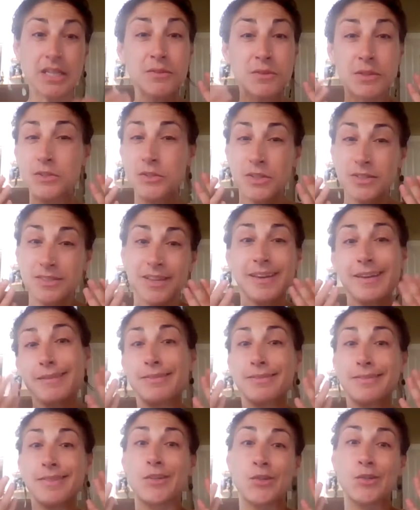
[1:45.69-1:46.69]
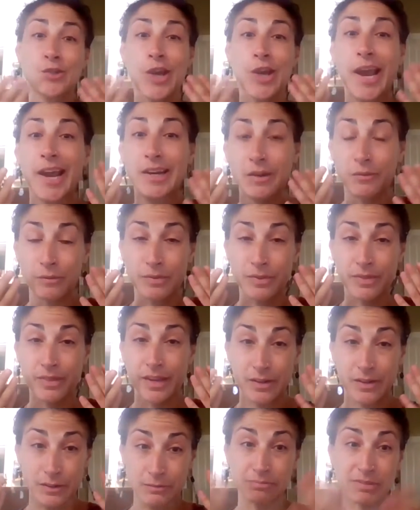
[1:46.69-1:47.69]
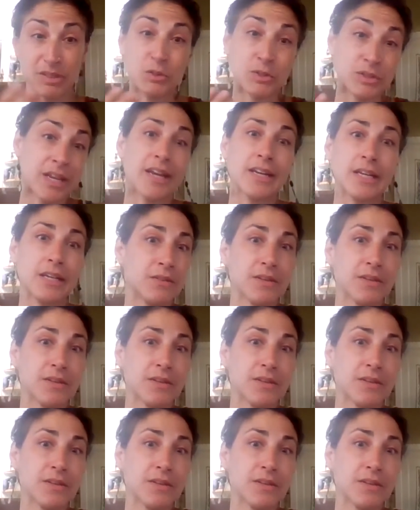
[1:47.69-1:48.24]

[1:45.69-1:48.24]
even just like the shade of their skin,